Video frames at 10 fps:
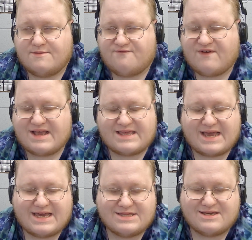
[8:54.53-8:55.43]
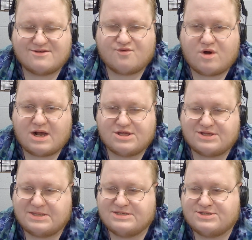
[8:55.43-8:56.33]
fantastic to watch
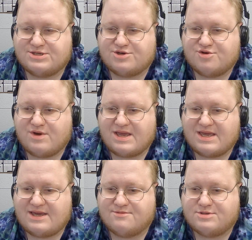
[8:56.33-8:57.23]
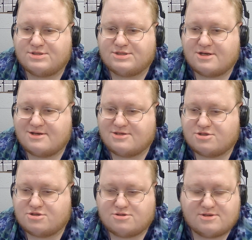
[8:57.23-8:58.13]
and listen to, and he was such,